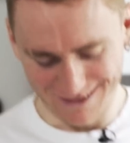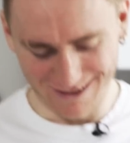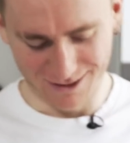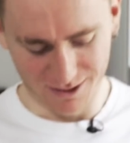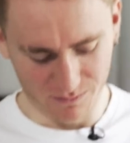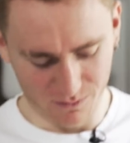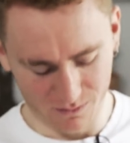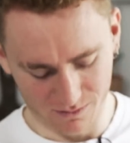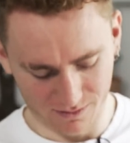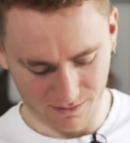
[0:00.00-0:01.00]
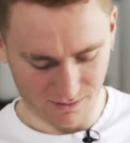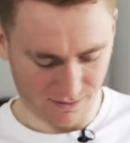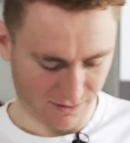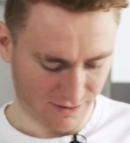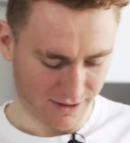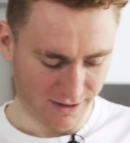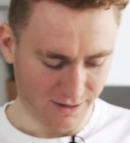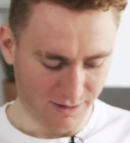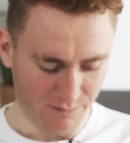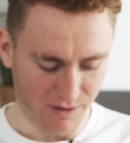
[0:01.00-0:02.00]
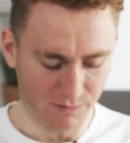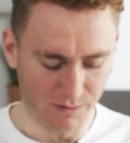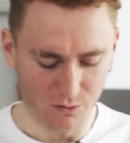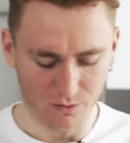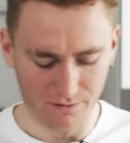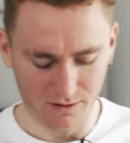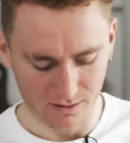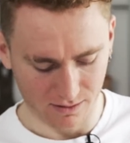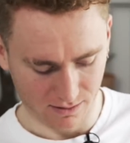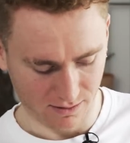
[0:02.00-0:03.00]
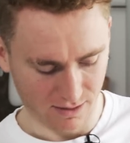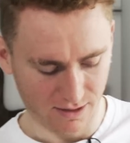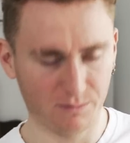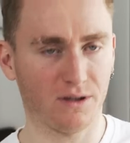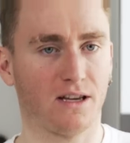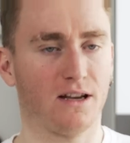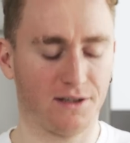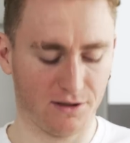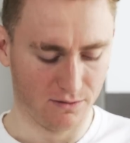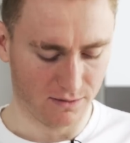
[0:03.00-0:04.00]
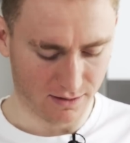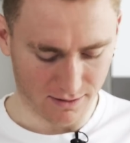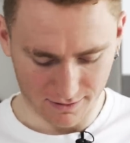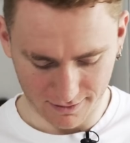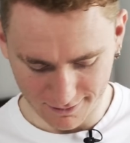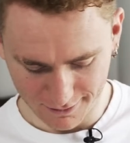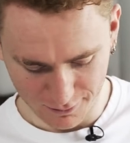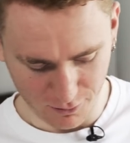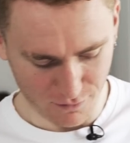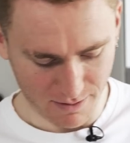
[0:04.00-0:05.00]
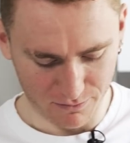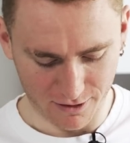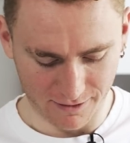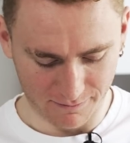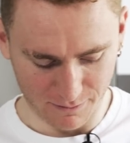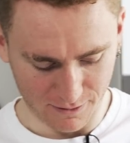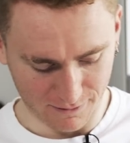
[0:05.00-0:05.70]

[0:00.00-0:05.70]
Yes, I'm maybe more of a Picasso than a Rembrandt.